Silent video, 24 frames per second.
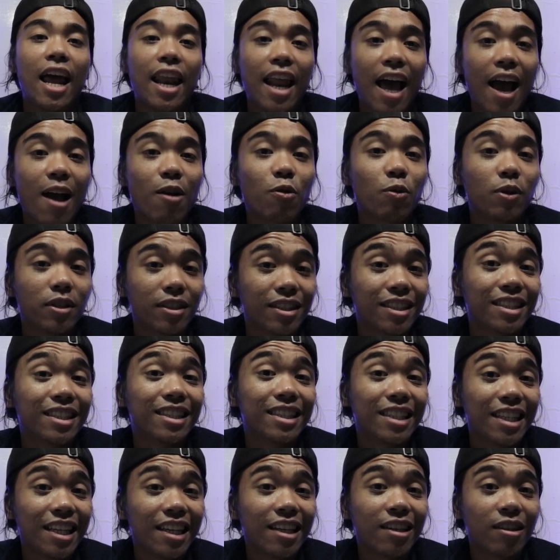I will
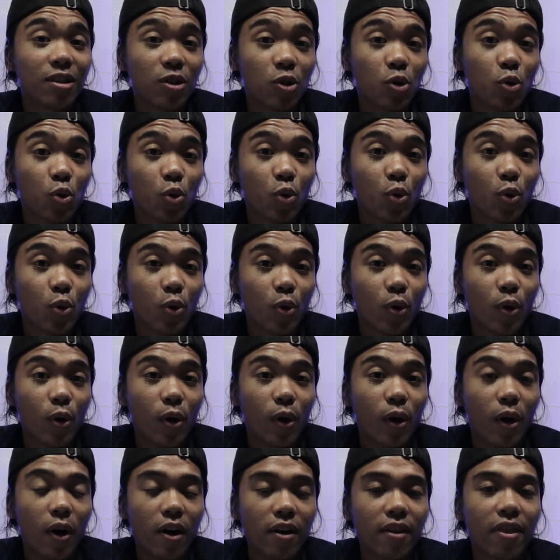see you
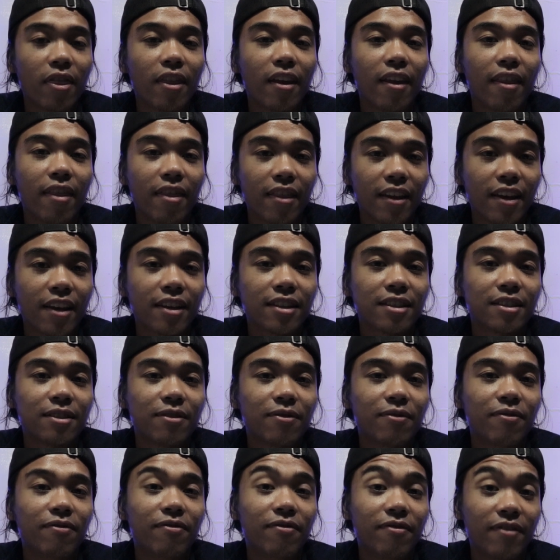on the next
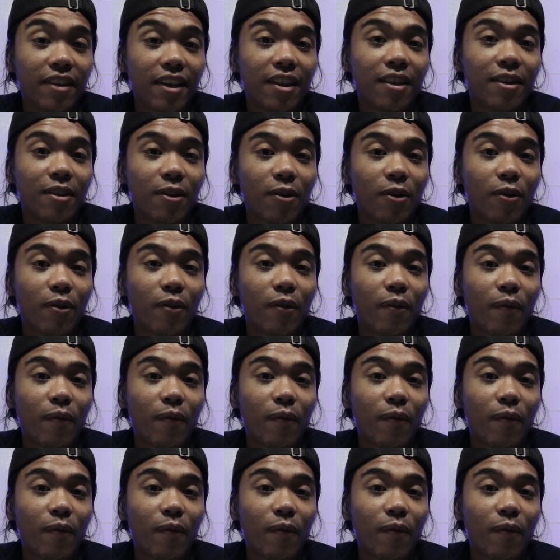video.